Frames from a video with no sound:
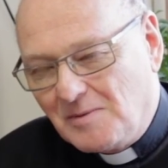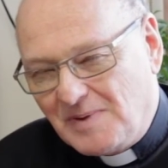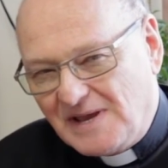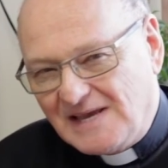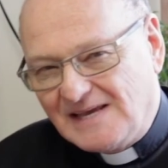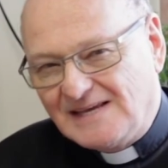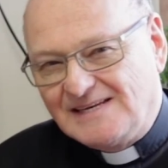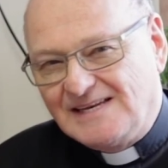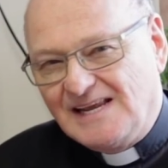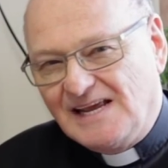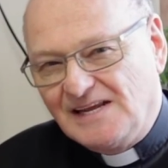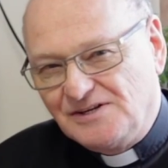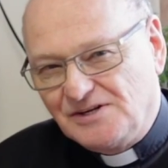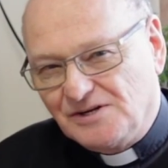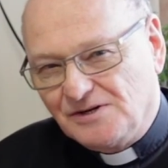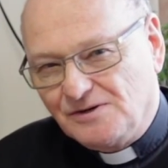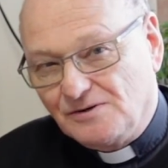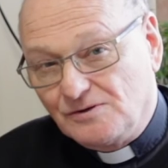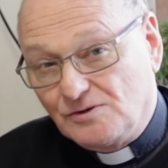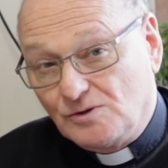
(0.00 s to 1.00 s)
pay
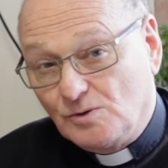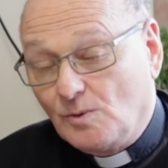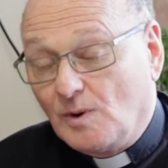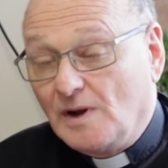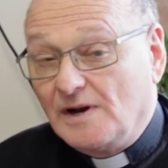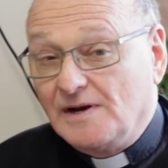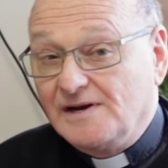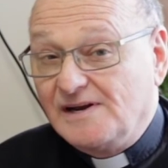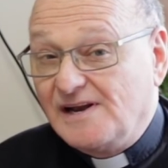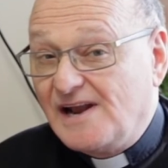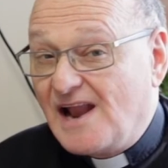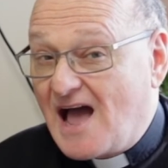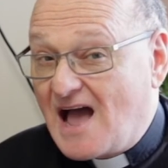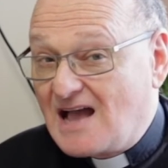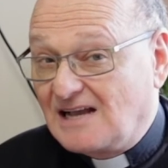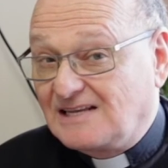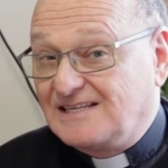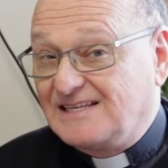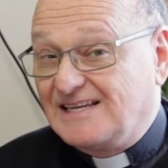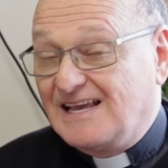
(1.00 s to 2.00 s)
attention to what
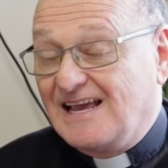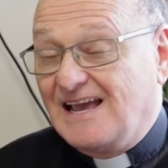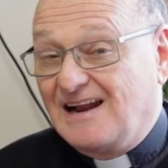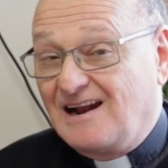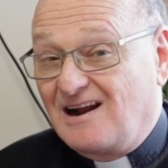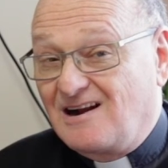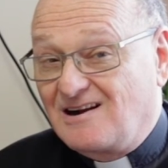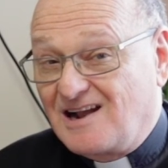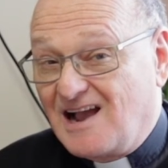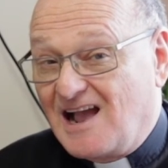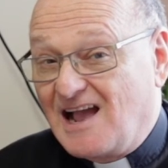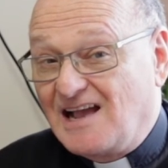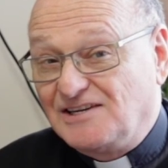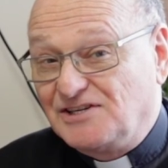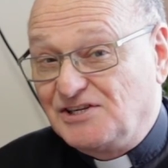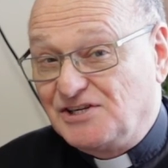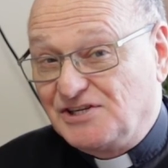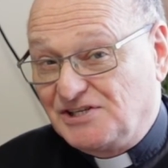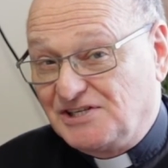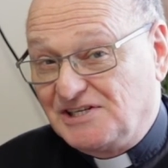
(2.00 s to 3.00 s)
knocks at our
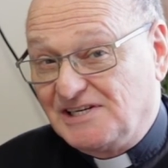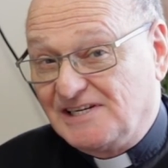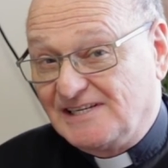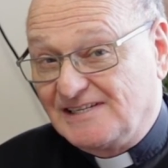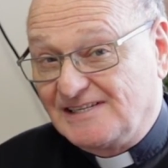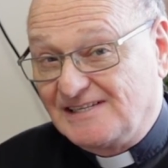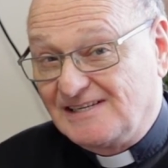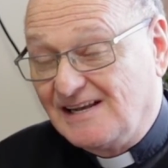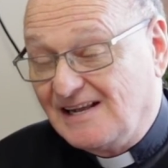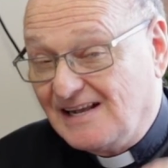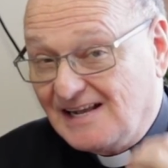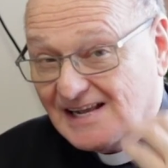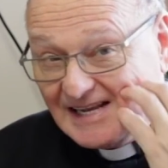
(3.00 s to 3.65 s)
consciousness.